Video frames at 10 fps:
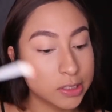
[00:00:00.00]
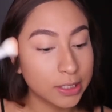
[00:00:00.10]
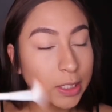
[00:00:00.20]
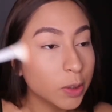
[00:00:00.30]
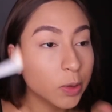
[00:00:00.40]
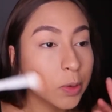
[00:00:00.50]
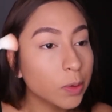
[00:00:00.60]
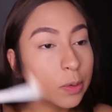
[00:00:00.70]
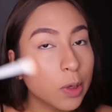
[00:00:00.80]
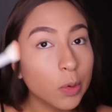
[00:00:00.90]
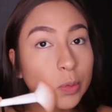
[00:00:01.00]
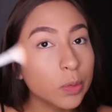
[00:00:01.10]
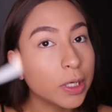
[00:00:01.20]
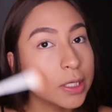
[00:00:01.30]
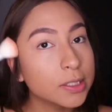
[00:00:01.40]
watch it at your
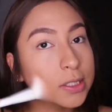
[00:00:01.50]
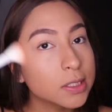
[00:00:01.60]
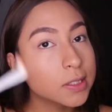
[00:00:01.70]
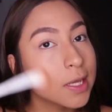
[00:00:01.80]
own risk.